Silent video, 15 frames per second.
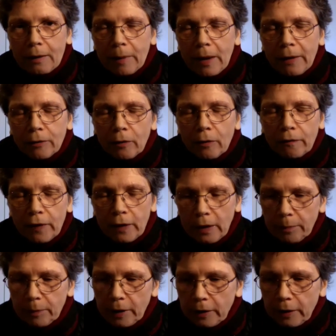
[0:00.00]
At the very
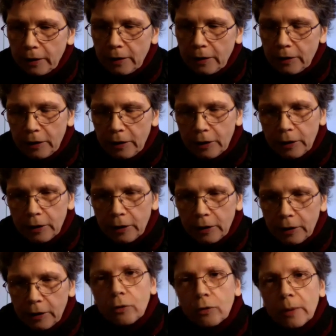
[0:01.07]
beginning, I didn't
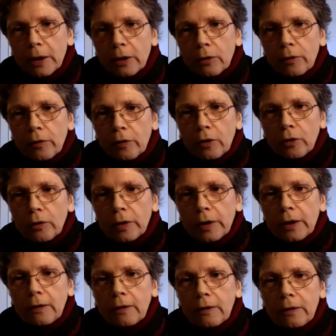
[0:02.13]
want to make a
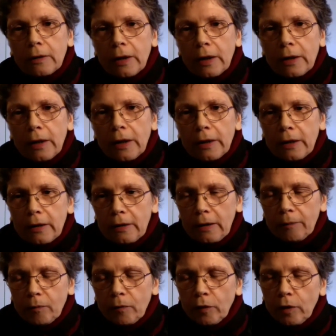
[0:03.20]
story. Like
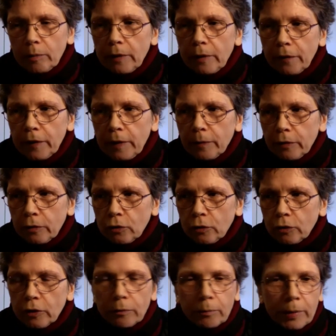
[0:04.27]
for me, films
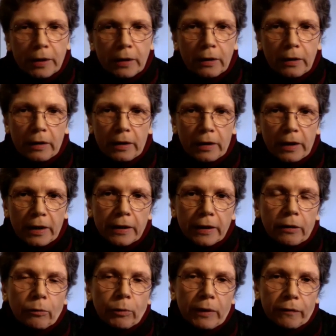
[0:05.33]
shouldn't be
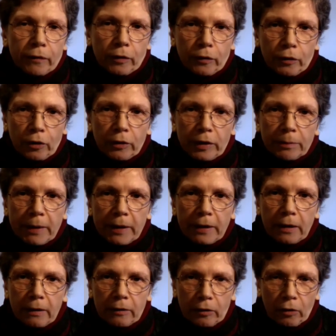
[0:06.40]
linked with the story,
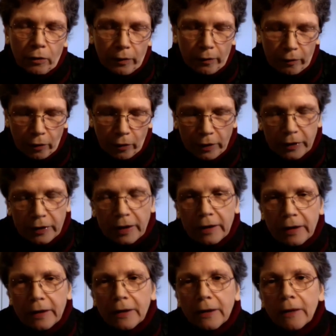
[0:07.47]

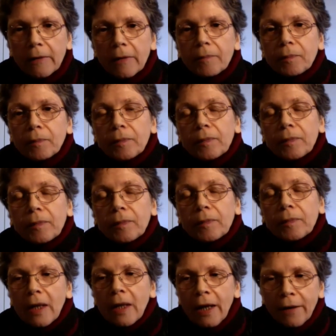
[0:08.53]
storytelling.
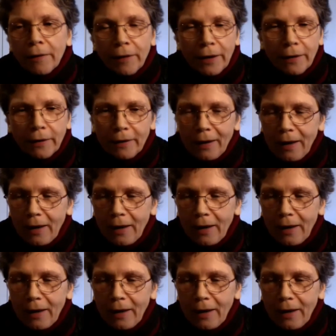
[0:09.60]
And then,